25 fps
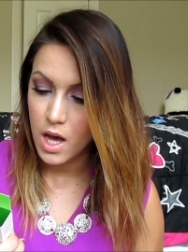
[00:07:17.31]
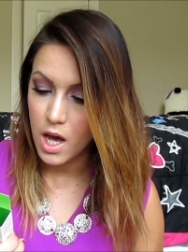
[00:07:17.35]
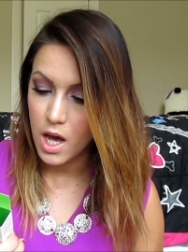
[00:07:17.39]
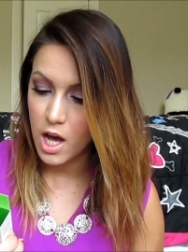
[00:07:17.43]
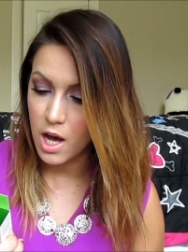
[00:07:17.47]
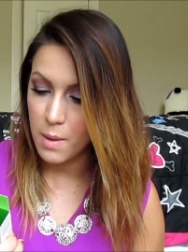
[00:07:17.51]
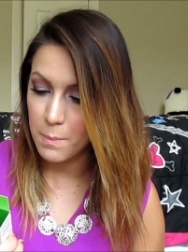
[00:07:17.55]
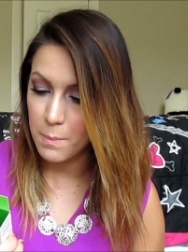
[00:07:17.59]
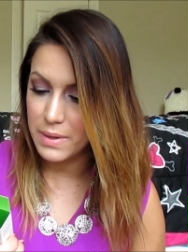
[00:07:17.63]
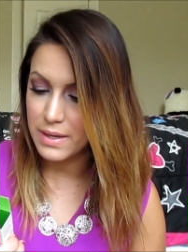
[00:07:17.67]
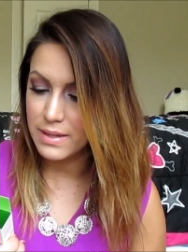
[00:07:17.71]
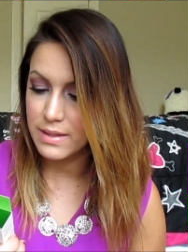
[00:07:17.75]

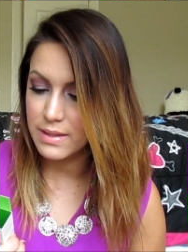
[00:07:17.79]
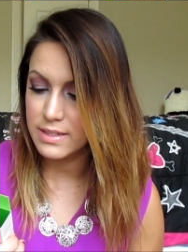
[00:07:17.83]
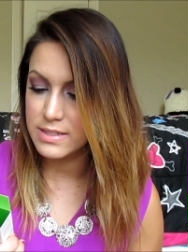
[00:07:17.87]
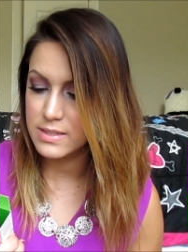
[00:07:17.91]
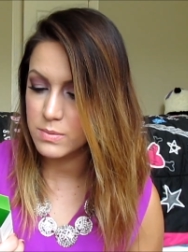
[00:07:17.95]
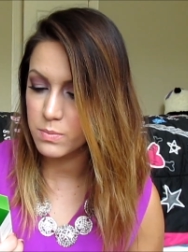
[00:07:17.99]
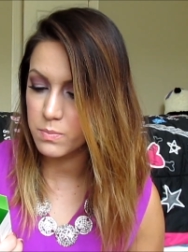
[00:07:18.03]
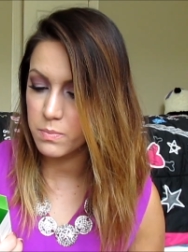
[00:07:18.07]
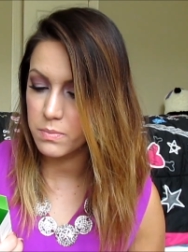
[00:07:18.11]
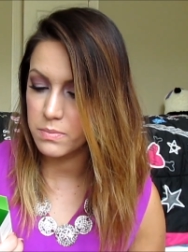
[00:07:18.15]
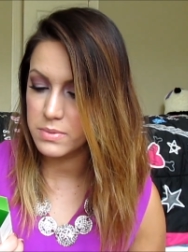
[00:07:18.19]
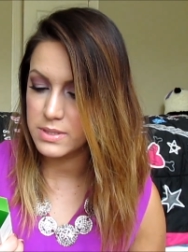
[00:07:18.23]
Um, and
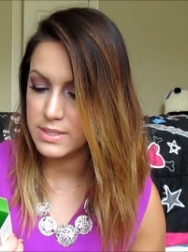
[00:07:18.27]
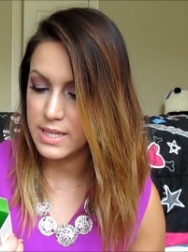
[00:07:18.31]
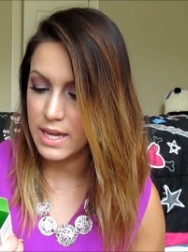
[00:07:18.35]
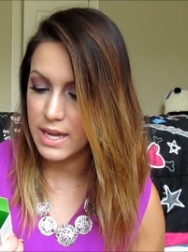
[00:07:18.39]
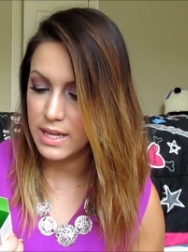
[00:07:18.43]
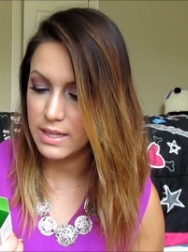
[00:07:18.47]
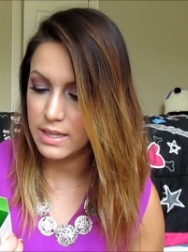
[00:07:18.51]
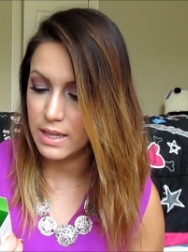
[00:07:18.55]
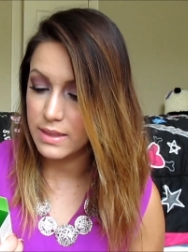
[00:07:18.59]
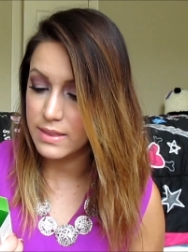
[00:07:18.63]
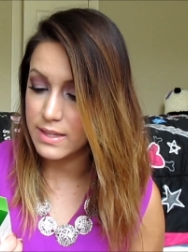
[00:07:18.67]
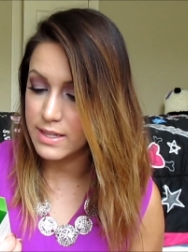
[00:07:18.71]
it's
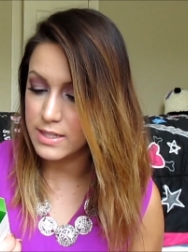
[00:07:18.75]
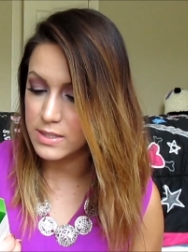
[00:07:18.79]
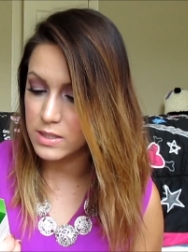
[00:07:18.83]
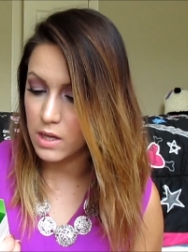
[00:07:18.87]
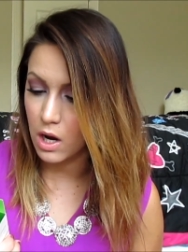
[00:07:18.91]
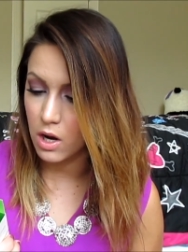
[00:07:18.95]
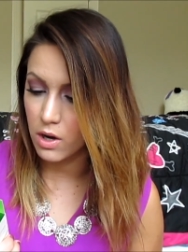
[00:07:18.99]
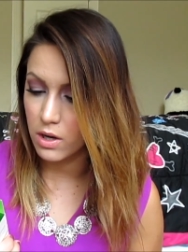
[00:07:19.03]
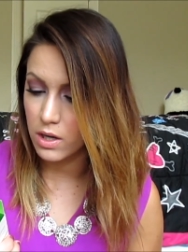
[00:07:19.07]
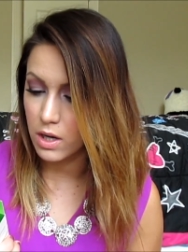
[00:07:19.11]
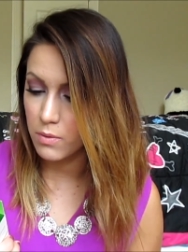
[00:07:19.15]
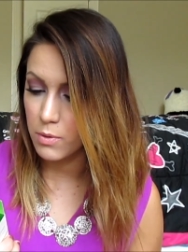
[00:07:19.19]
saying that these
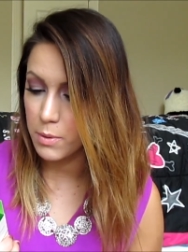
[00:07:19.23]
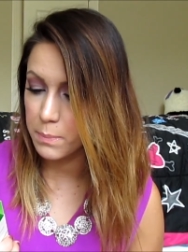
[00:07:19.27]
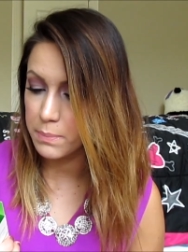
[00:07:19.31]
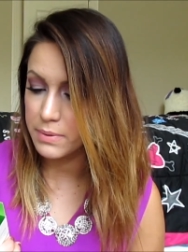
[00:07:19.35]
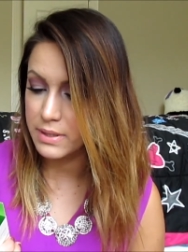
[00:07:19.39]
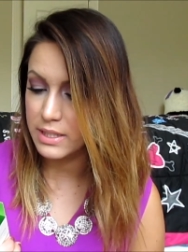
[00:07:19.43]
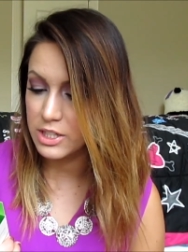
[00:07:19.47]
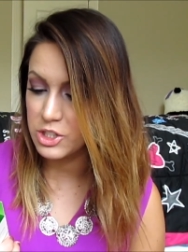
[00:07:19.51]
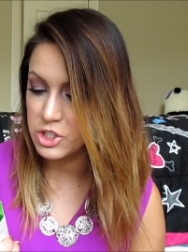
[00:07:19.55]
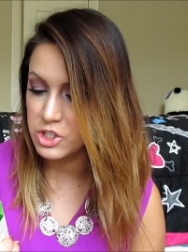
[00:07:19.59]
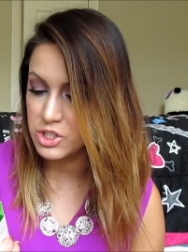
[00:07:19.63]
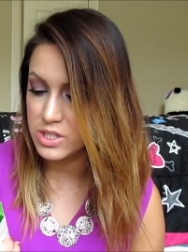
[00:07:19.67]
are gonna
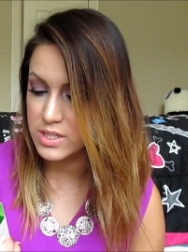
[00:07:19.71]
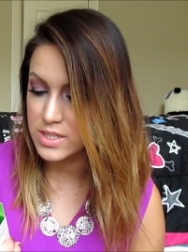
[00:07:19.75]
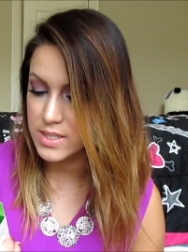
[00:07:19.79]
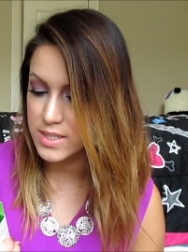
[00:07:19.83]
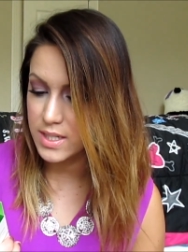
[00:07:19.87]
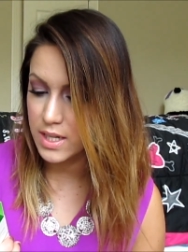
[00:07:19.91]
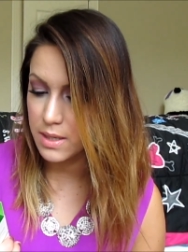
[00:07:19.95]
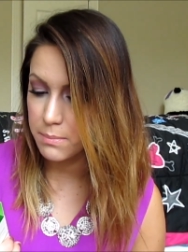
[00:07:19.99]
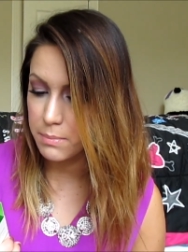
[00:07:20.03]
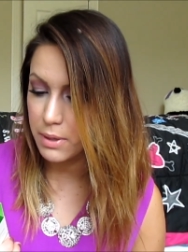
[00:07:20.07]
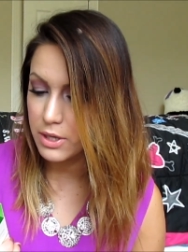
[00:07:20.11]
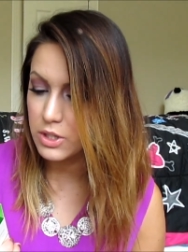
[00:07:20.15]
replenish the
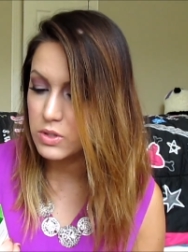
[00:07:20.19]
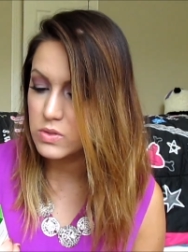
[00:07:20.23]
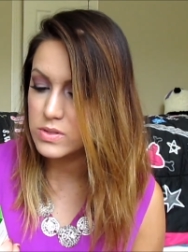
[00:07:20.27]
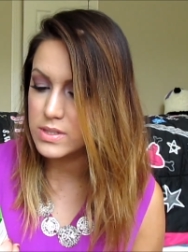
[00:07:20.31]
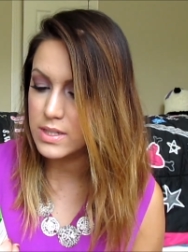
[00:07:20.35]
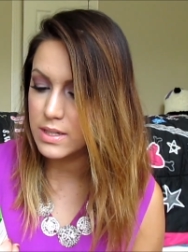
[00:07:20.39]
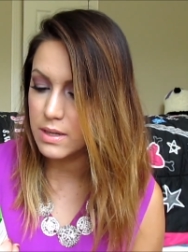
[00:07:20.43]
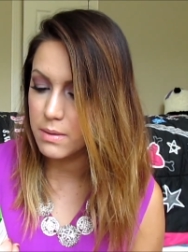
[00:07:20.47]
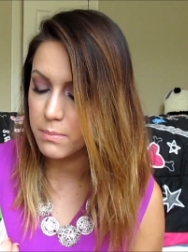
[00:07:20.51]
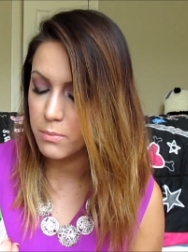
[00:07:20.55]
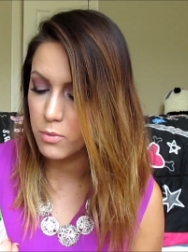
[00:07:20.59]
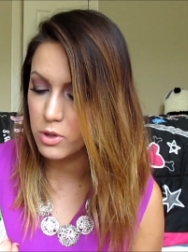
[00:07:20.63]
skin by
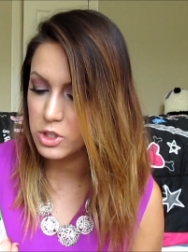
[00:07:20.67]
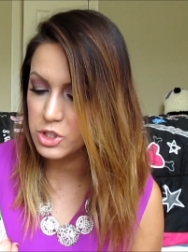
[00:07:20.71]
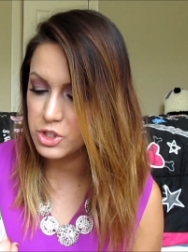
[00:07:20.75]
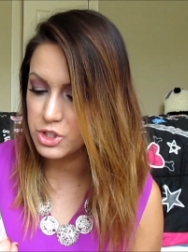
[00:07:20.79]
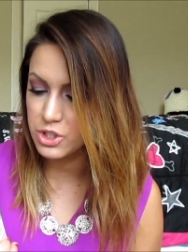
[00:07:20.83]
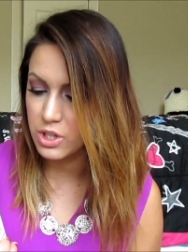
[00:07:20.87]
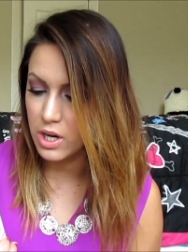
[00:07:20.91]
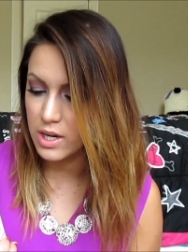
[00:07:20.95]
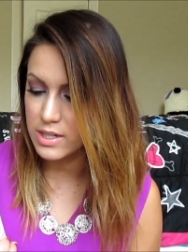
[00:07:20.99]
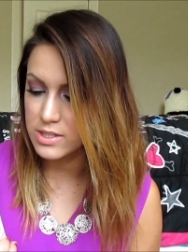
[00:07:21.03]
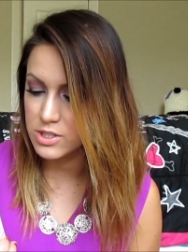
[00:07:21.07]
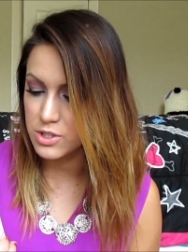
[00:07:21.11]
using a
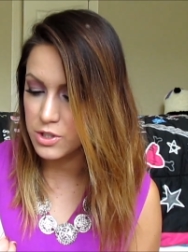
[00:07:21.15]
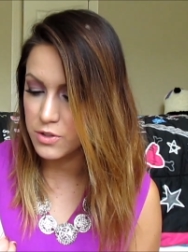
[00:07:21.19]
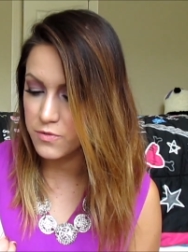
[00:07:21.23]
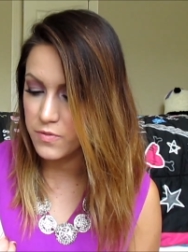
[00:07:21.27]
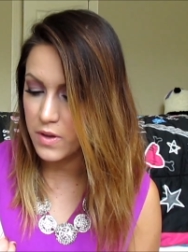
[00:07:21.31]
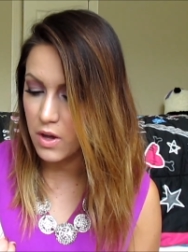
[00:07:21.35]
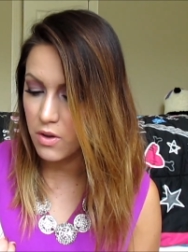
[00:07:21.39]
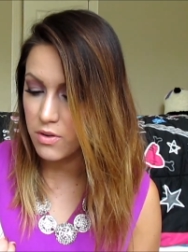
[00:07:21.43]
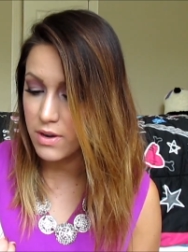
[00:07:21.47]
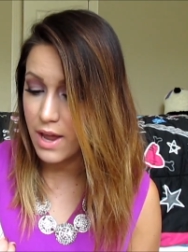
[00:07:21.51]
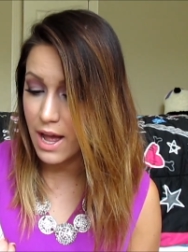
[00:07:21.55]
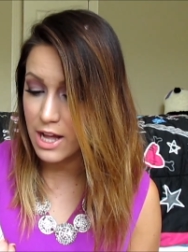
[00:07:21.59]
moisturizer
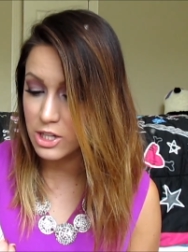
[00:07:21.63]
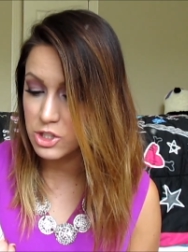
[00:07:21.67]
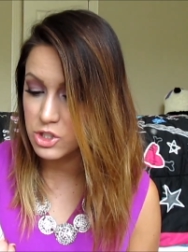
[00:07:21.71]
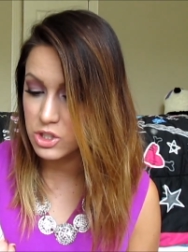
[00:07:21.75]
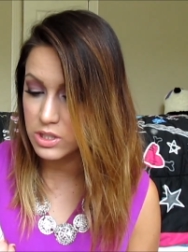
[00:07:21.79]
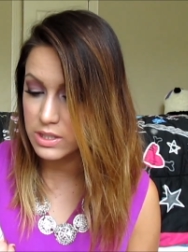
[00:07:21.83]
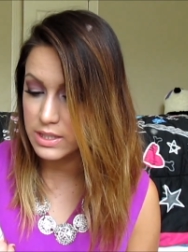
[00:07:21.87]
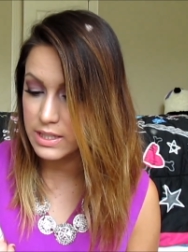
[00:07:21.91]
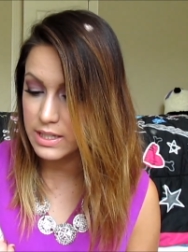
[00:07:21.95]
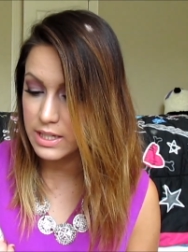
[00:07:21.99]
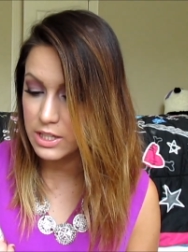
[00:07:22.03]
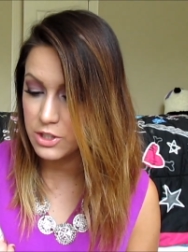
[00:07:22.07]
found
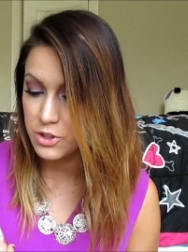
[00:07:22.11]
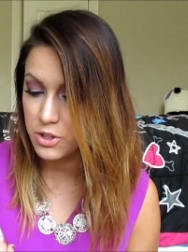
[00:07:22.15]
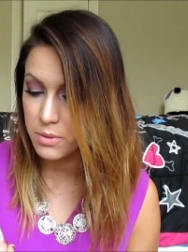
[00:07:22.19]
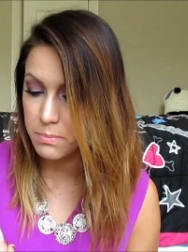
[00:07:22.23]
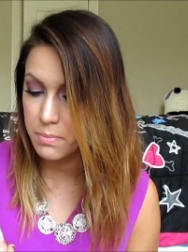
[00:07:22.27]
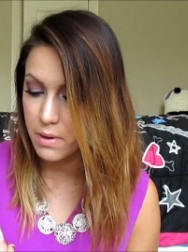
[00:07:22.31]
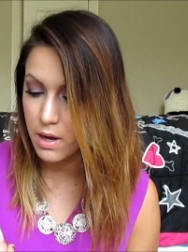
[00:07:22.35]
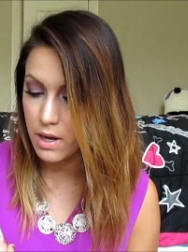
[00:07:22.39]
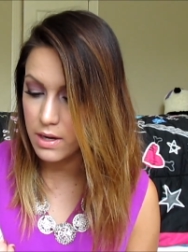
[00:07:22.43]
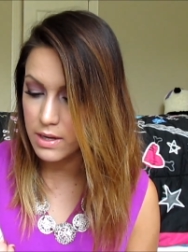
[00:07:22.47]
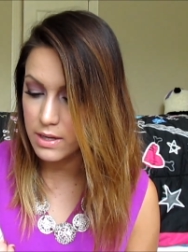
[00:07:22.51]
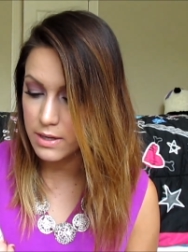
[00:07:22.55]
naturally in your
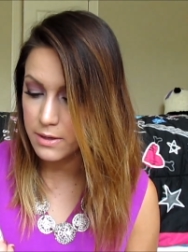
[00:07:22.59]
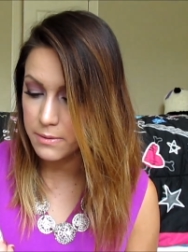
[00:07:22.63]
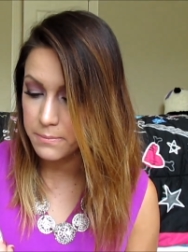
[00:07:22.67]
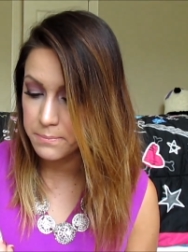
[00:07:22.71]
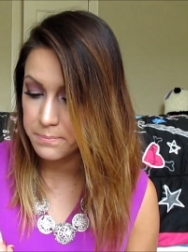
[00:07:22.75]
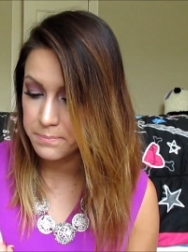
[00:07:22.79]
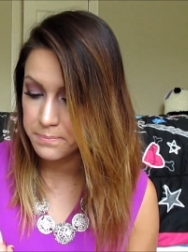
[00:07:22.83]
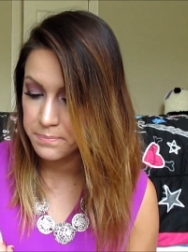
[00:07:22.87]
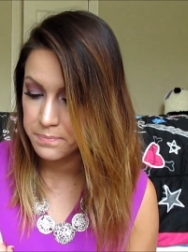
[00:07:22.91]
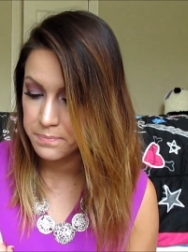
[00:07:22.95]
body.